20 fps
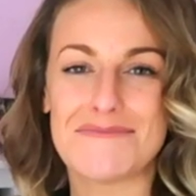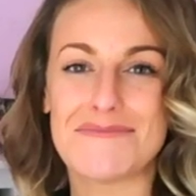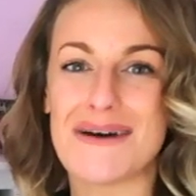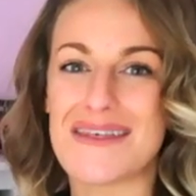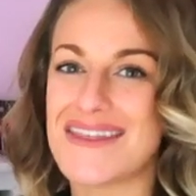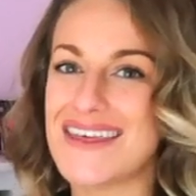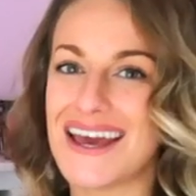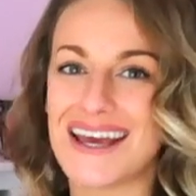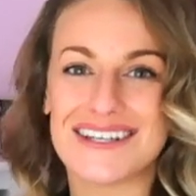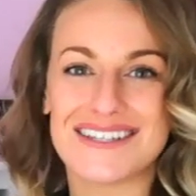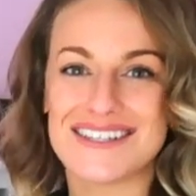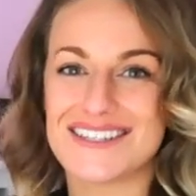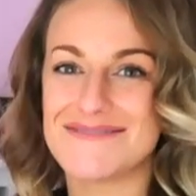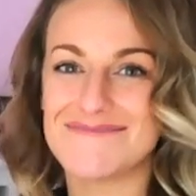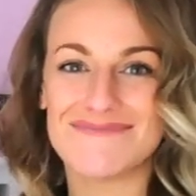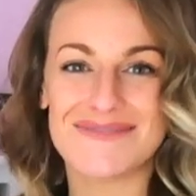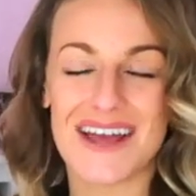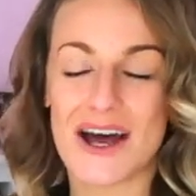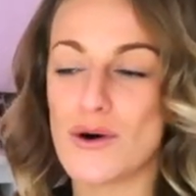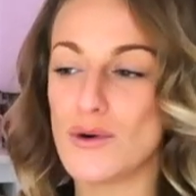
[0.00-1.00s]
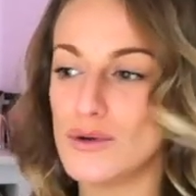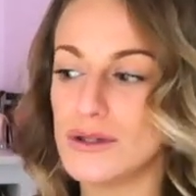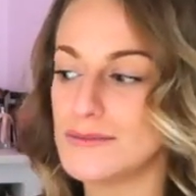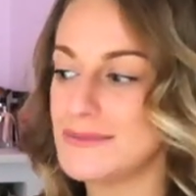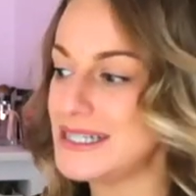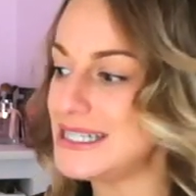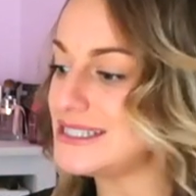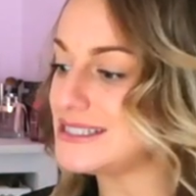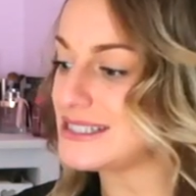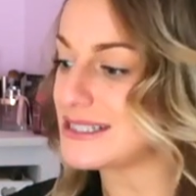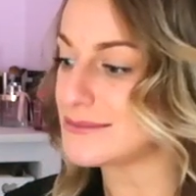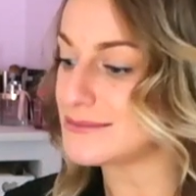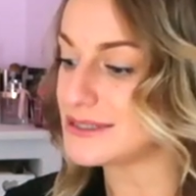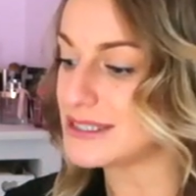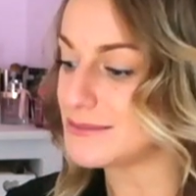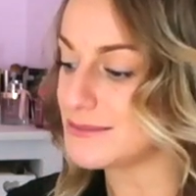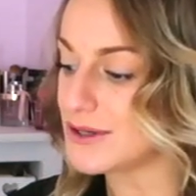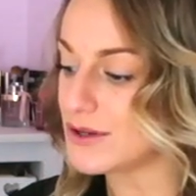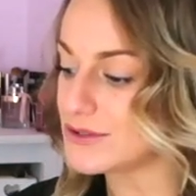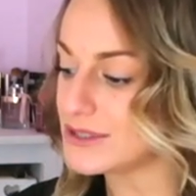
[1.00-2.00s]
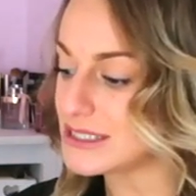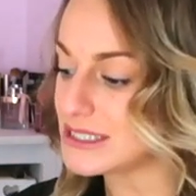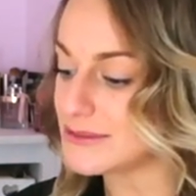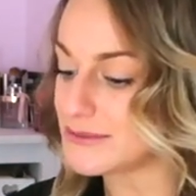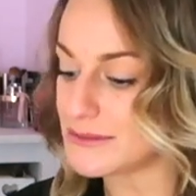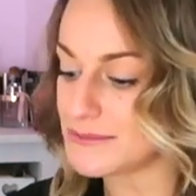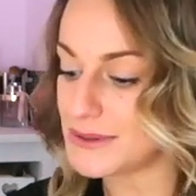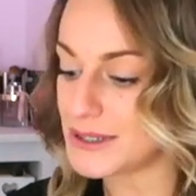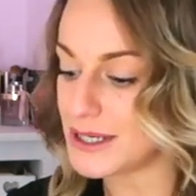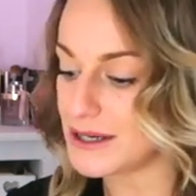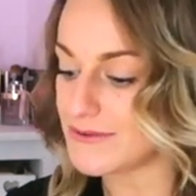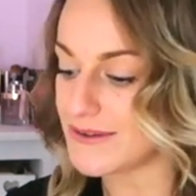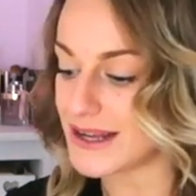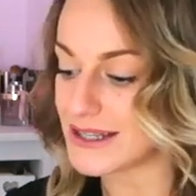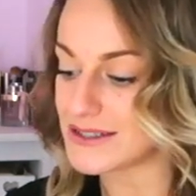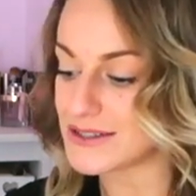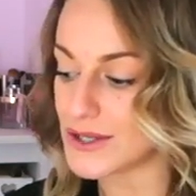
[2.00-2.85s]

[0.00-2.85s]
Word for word: But this all the mediums, to be honest, have been perfect.